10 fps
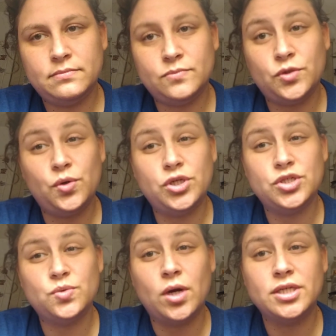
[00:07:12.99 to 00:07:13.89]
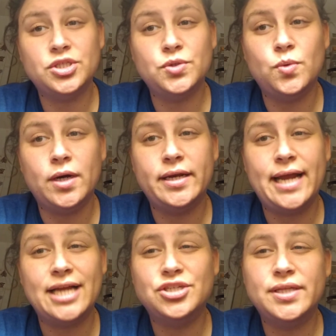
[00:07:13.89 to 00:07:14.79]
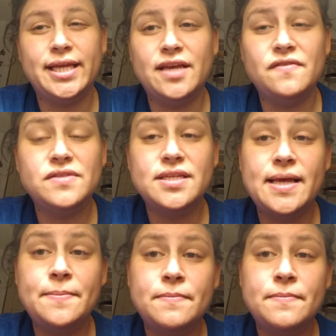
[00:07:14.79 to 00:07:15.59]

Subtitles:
When you just want to, naturally give to them?